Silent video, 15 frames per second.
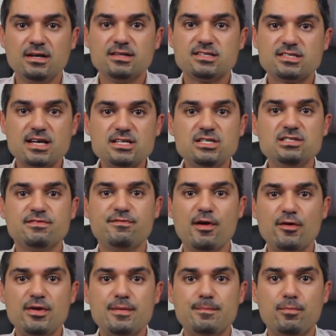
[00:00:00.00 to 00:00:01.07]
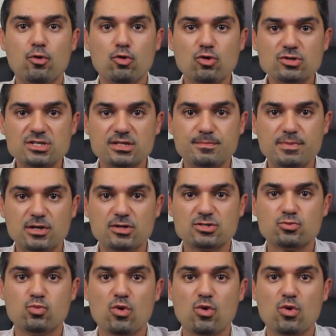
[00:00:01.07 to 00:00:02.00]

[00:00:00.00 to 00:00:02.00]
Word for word: The section is very important because